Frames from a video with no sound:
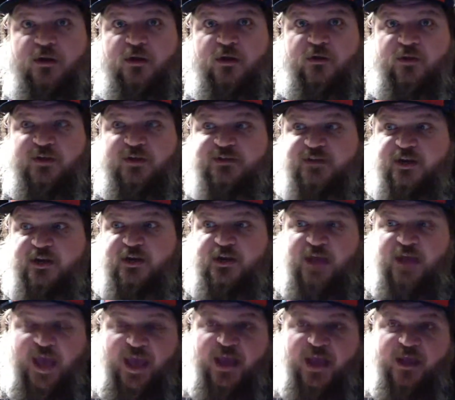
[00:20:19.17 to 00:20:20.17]
They said,
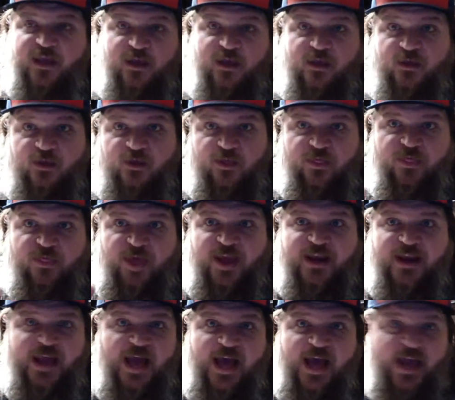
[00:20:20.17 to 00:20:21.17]
hey,
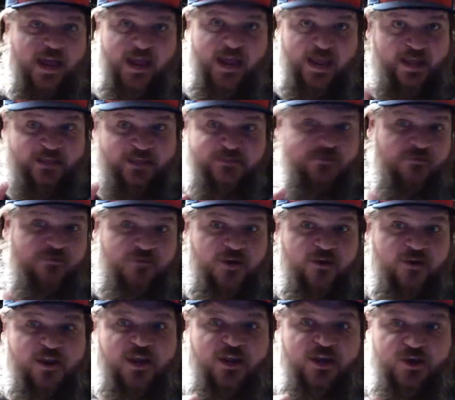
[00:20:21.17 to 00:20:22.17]
that guy isn't
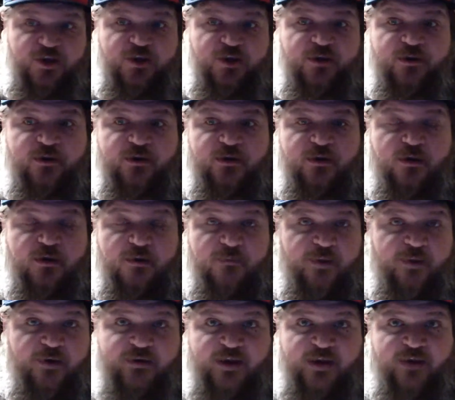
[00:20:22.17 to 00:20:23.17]
very good
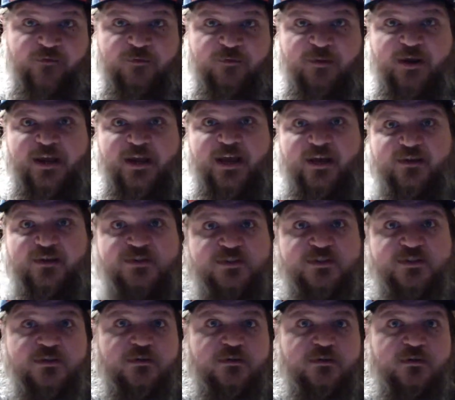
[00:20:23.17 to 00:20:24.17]
compared to everybody
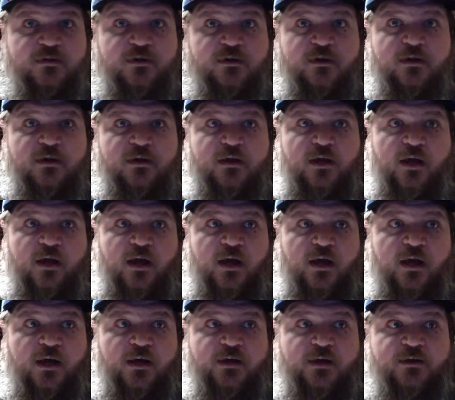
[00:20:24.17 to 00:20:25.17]
else.
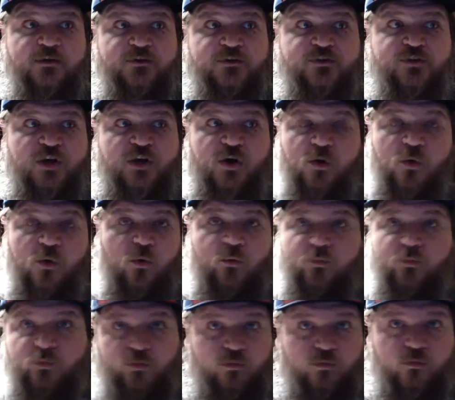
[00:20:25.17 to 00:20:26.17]
So
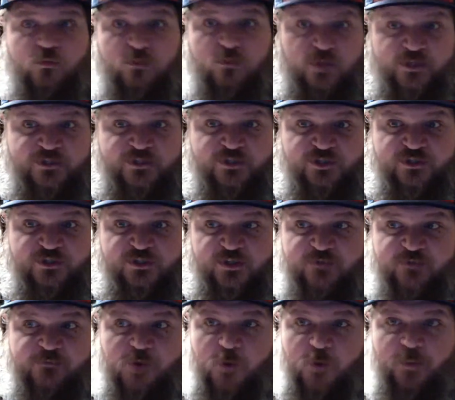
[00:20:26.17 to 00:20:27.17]
let's just
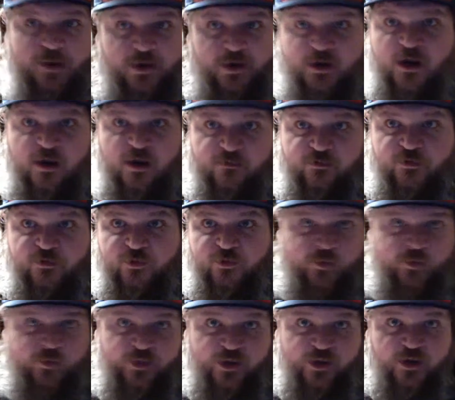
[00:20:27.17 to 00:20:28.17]
leave him open and cover the
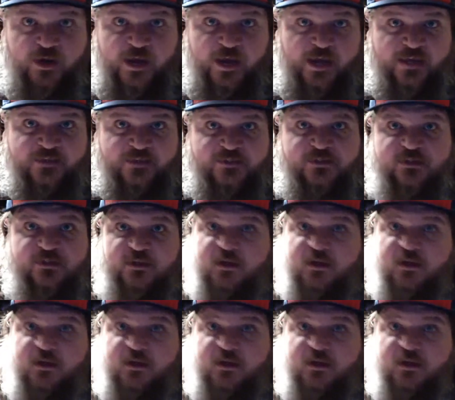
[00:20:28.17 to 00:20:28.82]
really good guys.